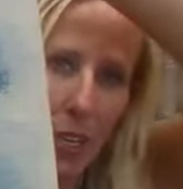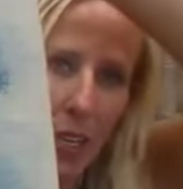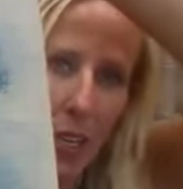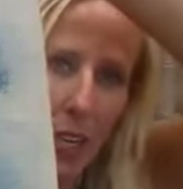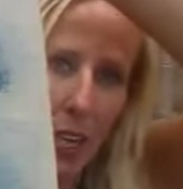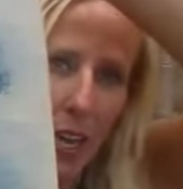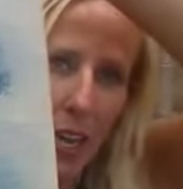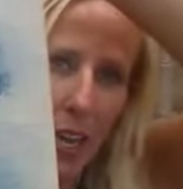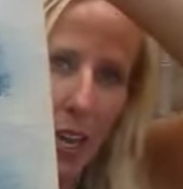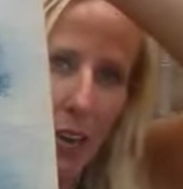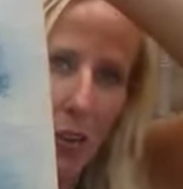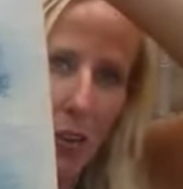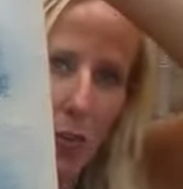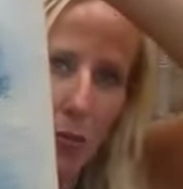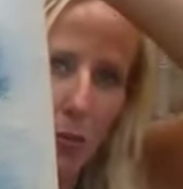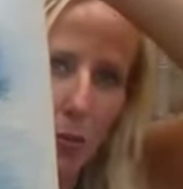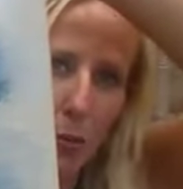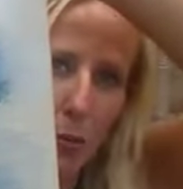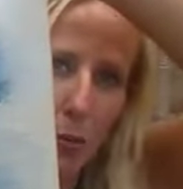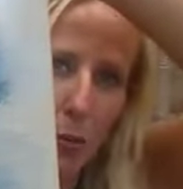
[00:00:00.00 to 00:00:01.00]
how
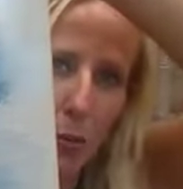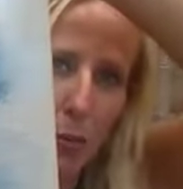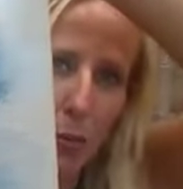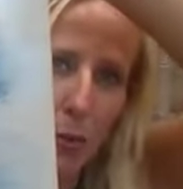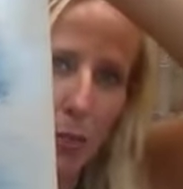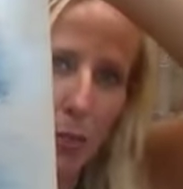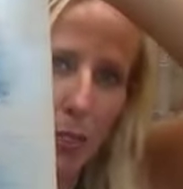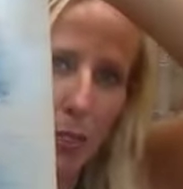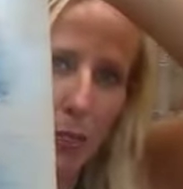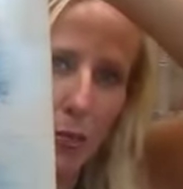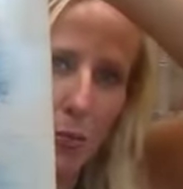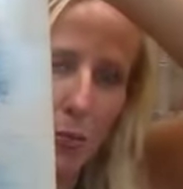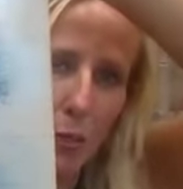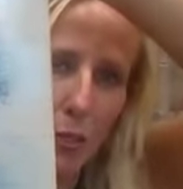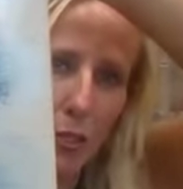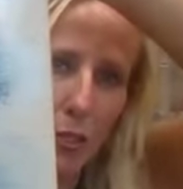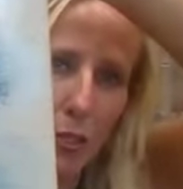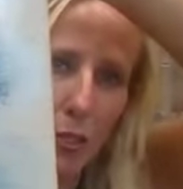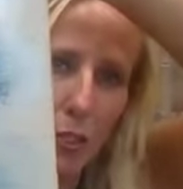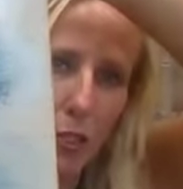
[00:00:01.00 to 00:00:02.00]
the blue is more
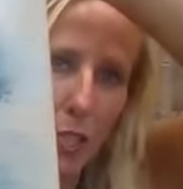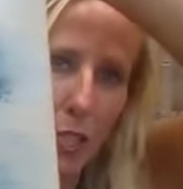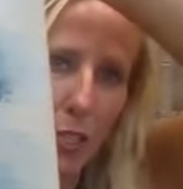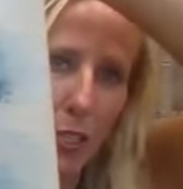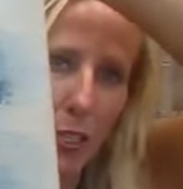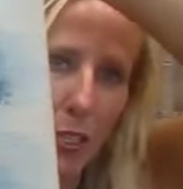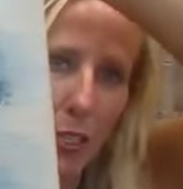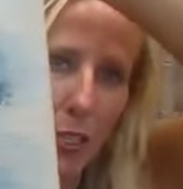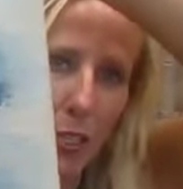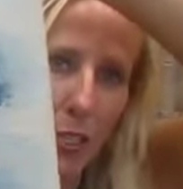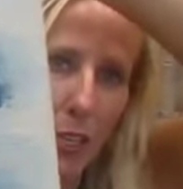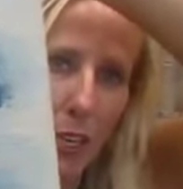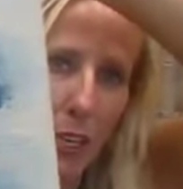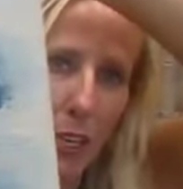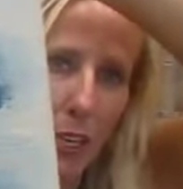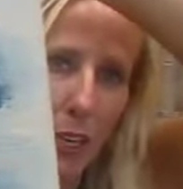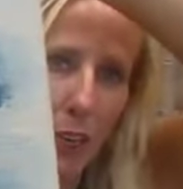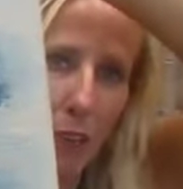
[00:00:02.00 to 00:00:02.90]
sheer and the